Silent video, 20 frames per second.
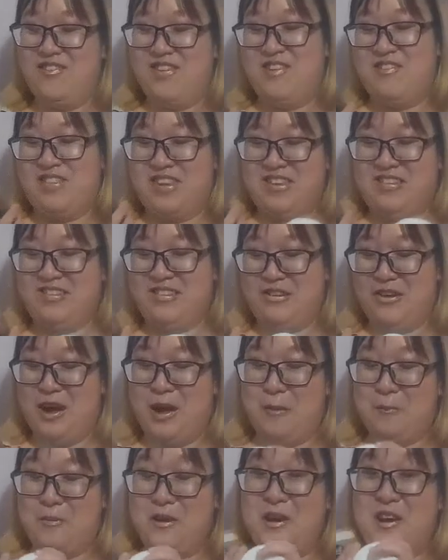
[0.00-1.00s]
I'm like so
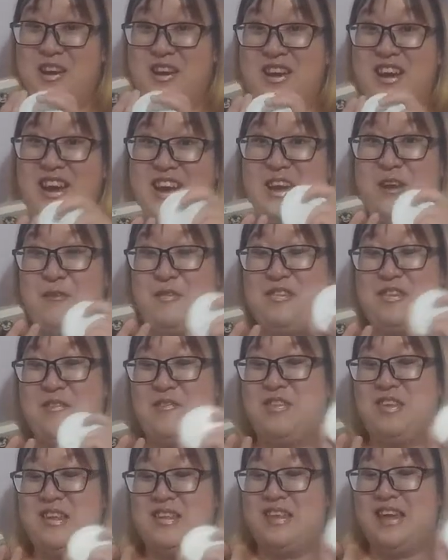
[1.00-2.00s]
happy I have
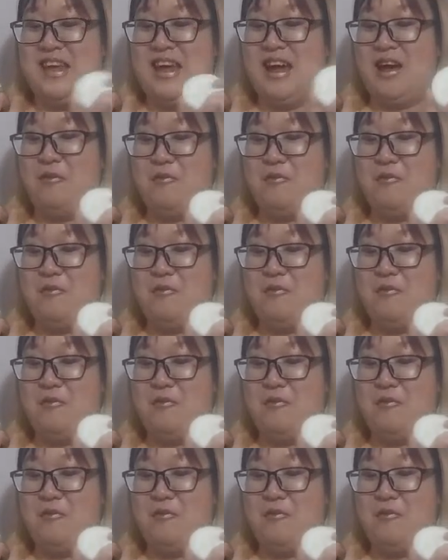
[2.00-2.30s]
something that